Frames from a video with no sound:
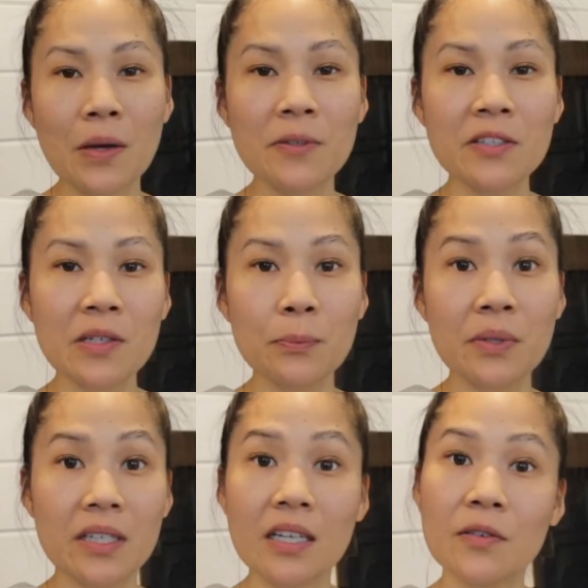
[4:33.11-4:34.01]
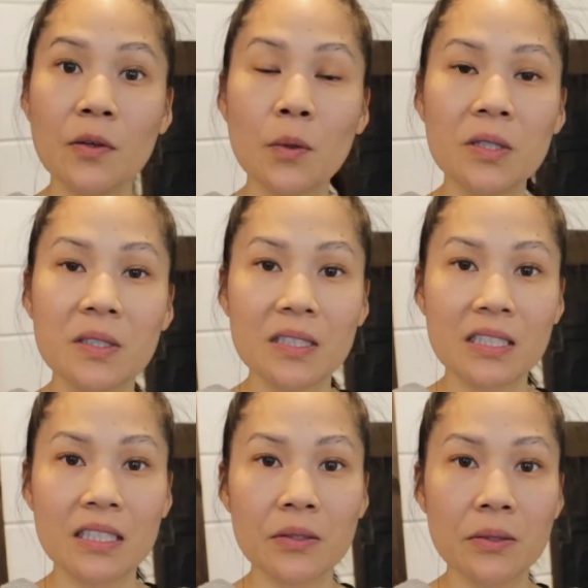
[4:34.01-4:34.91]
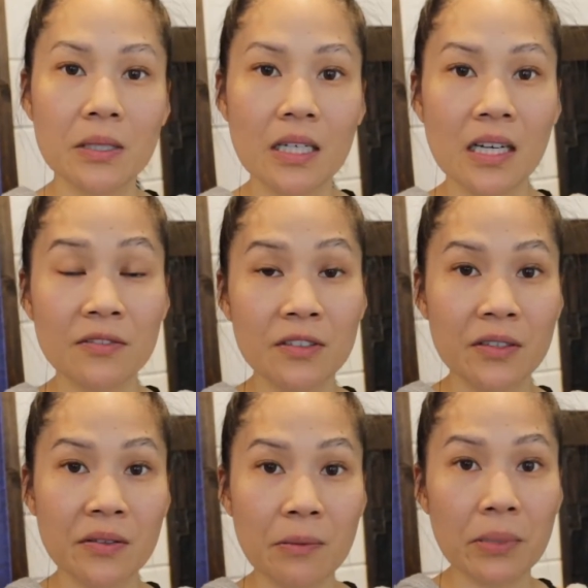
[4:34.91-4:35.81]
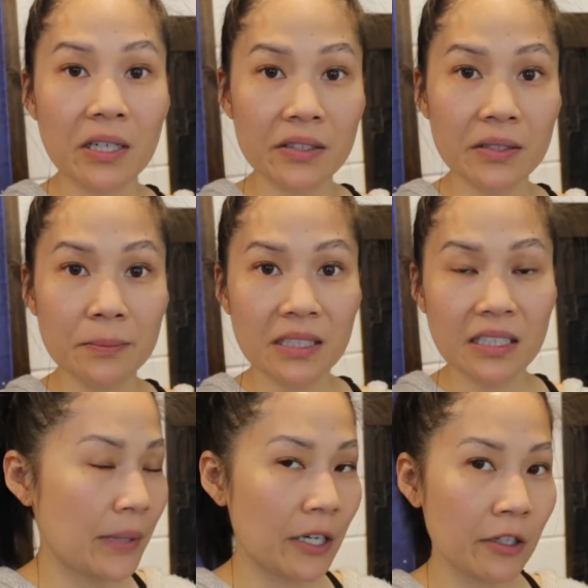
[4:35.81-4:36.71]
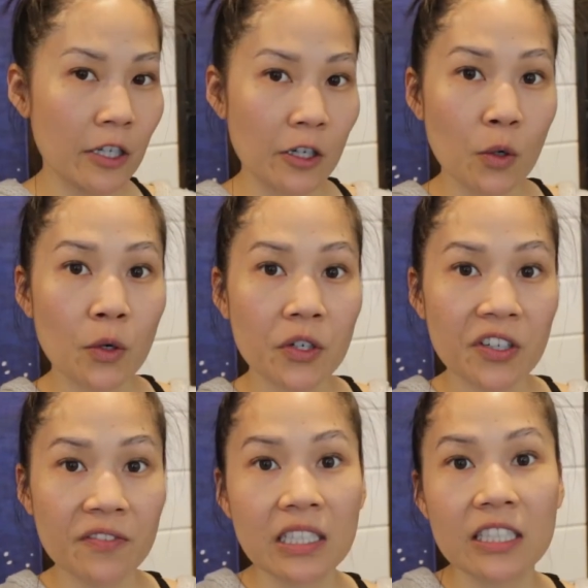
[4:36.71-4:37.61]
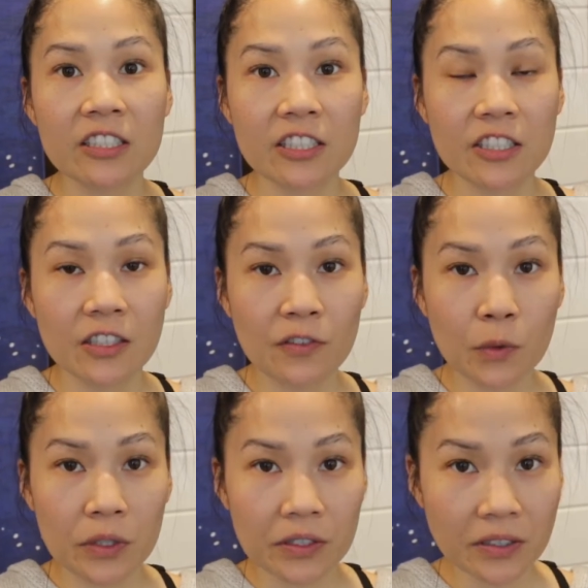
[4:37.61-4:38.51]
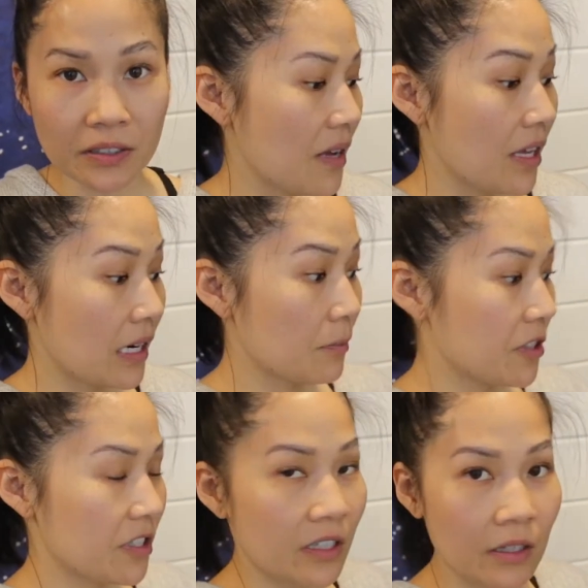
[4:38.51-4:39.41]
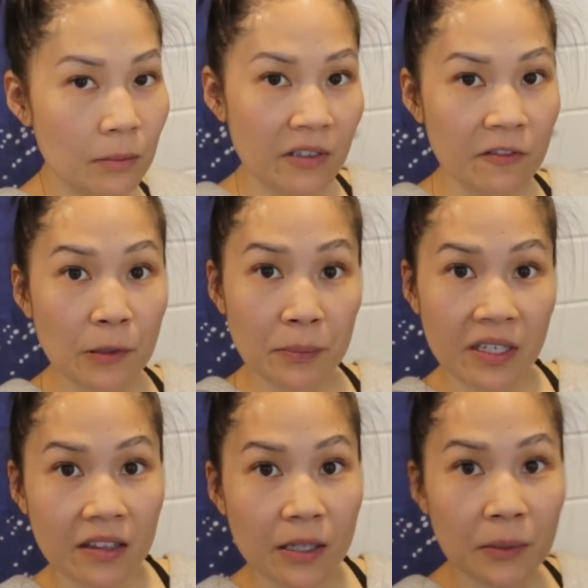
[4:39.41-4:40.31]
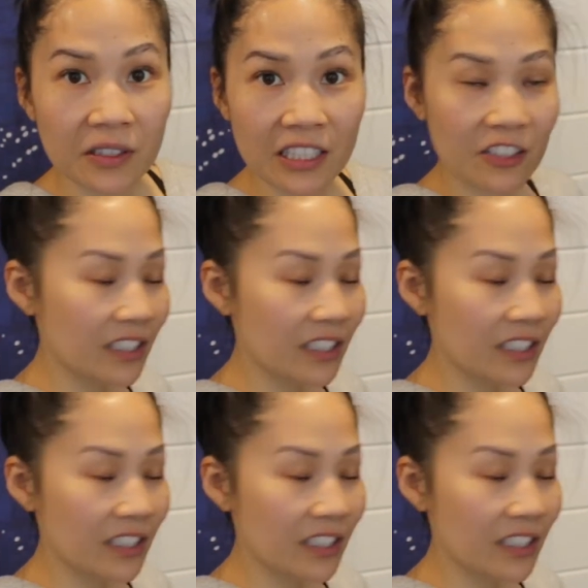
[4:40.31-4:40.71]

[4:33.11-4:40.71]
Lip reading: I'm just going to put enough oil to cover the bottom, about 1/4 inch of oil, and then I'm just going to be flipping them on each